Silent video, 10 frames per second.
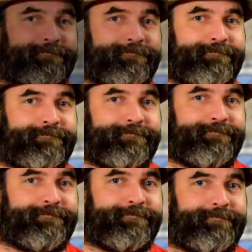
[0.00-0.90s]

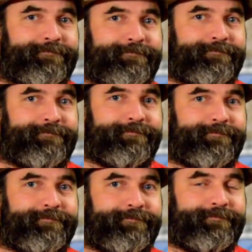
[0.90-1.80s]

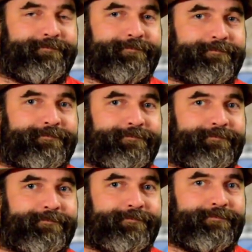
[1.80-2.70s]

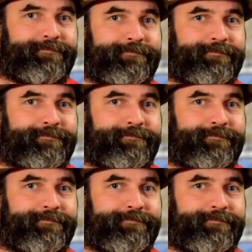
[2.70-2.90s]
(not speaking)